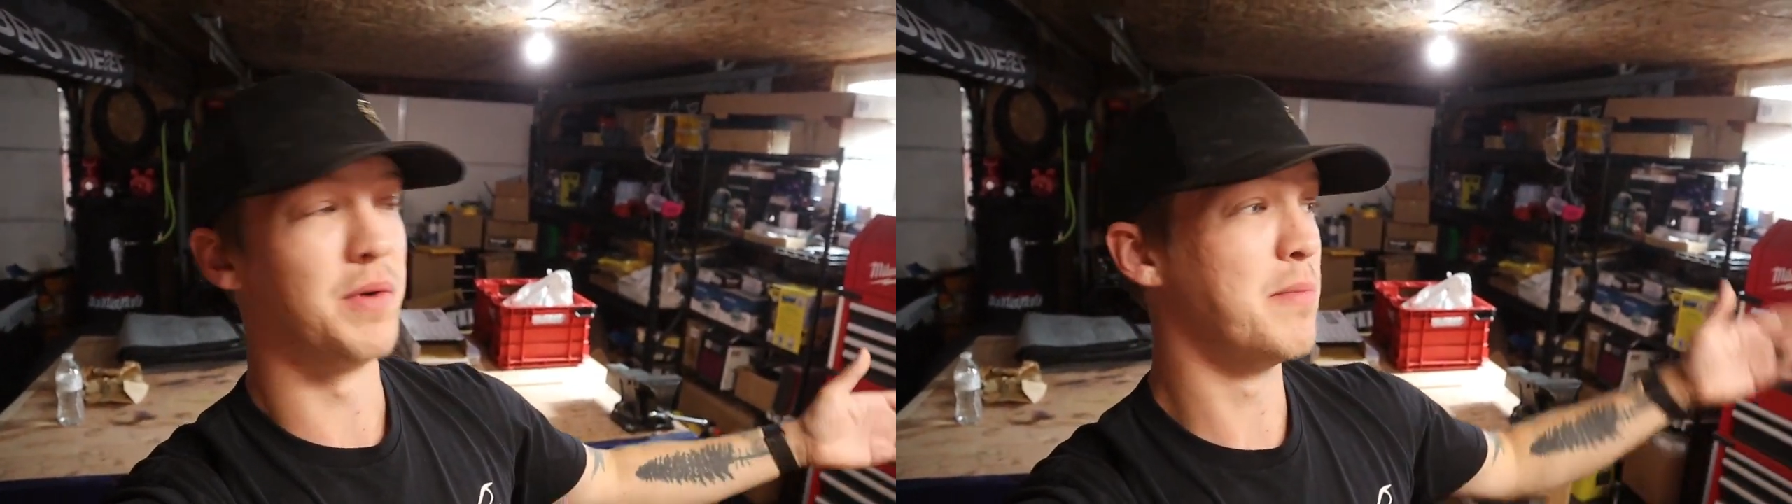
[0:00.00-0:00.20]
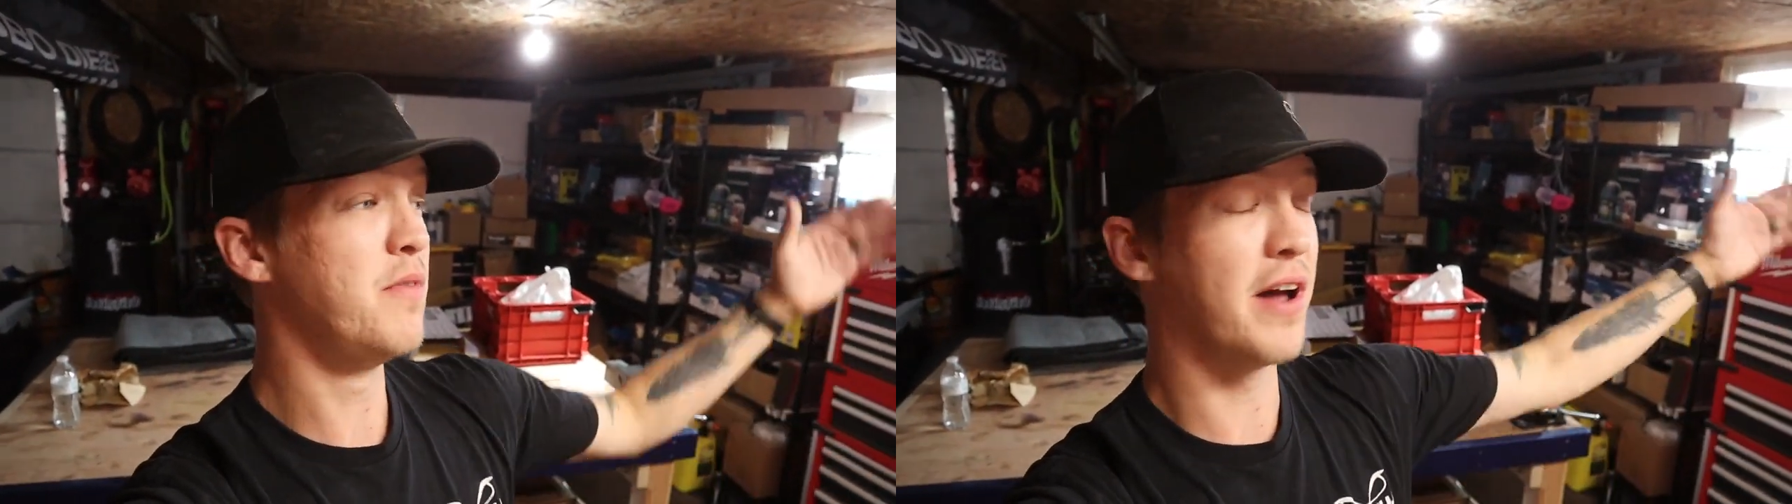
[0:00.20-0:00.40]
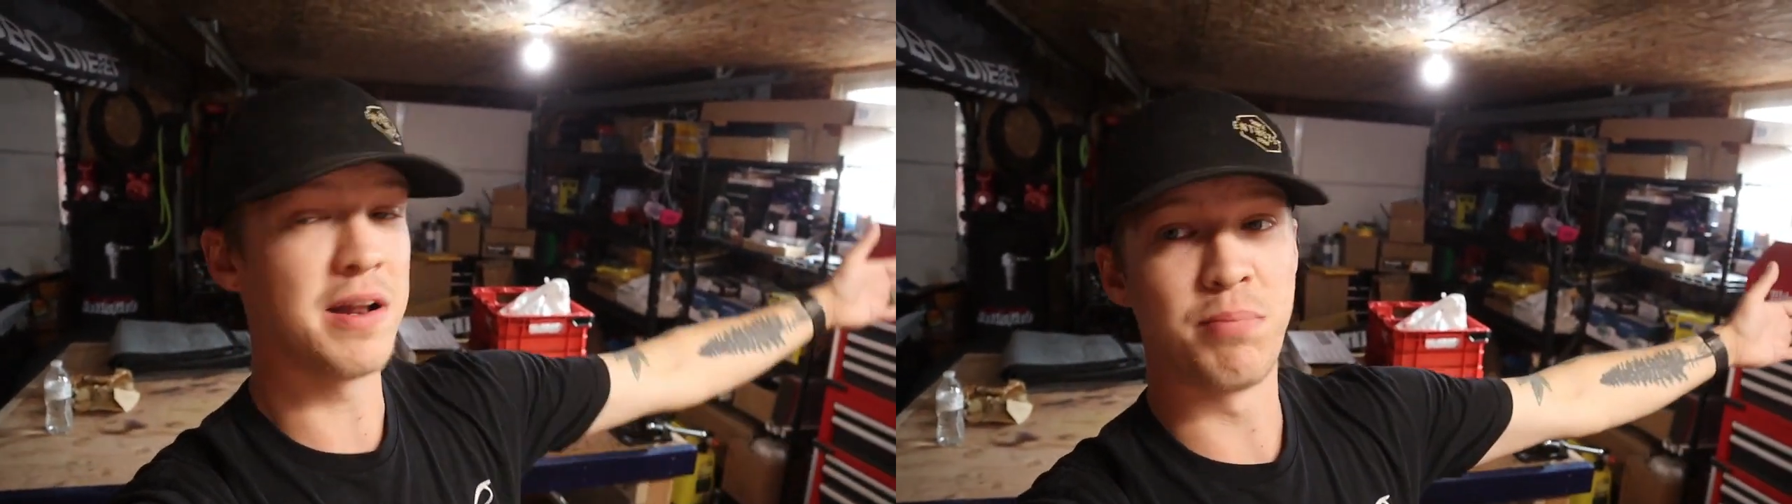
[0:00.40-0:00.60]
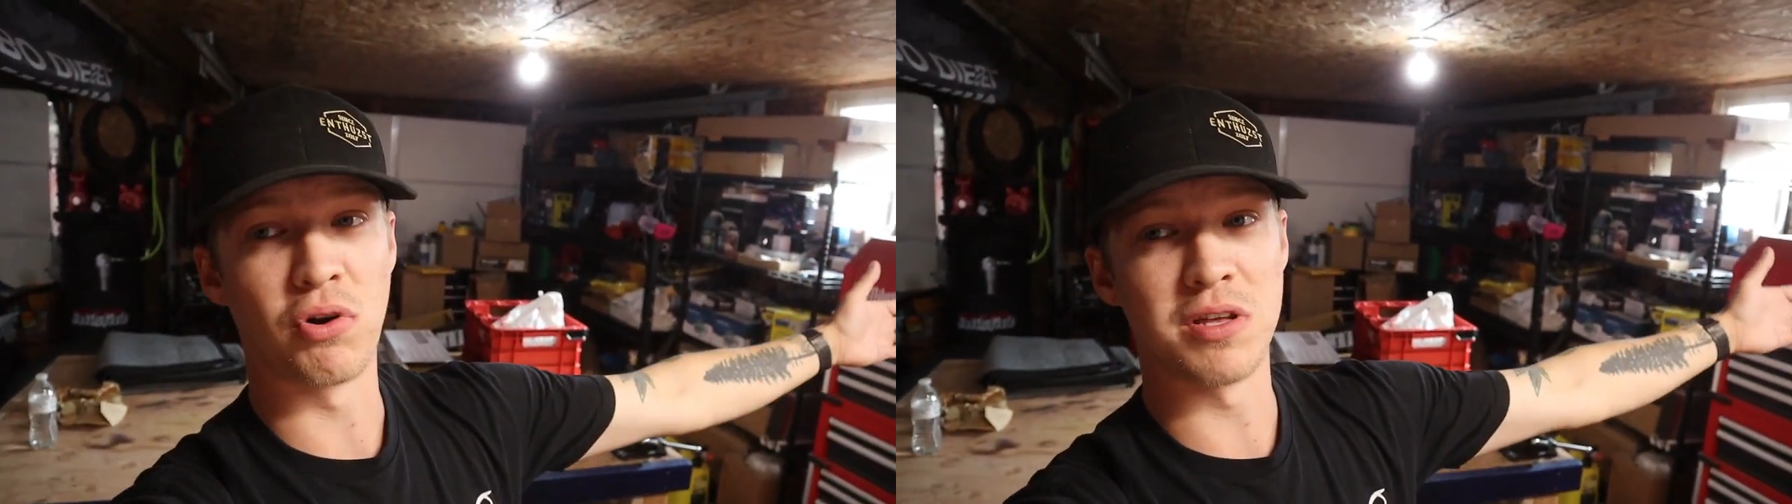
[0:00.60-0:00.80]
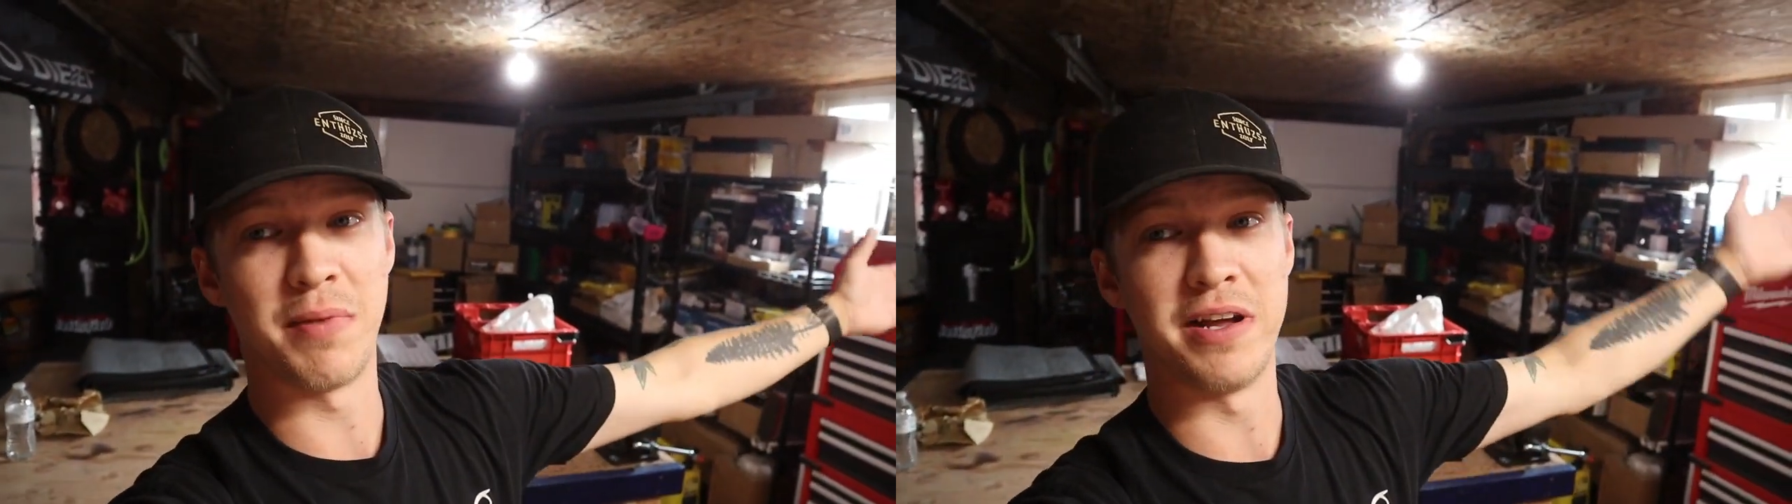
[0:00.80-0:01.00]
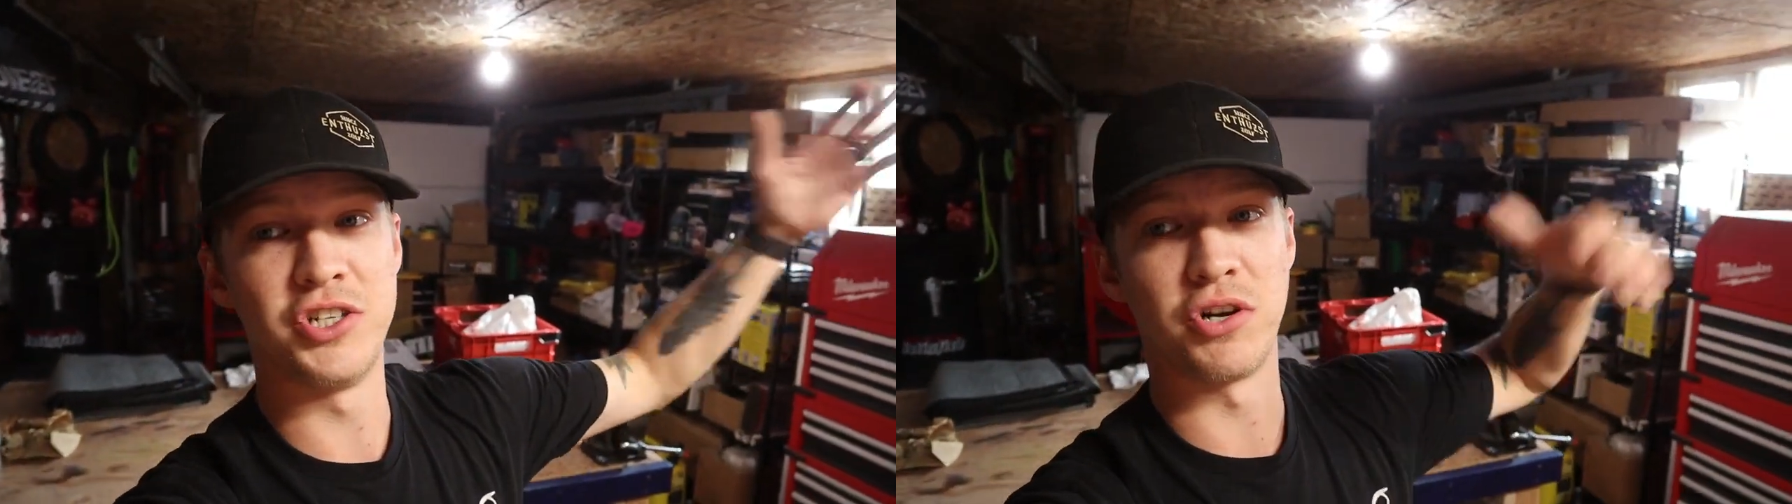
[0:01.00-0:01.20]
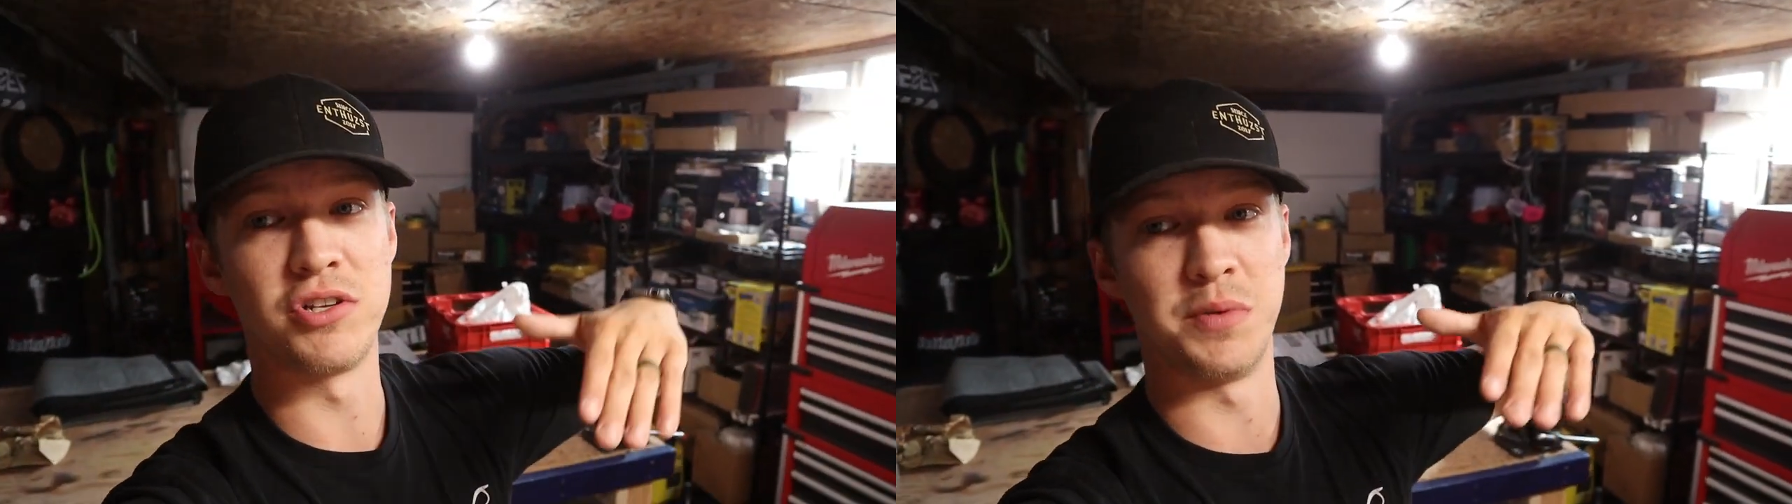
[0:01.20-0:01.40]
When I moved out of Portland, my insurance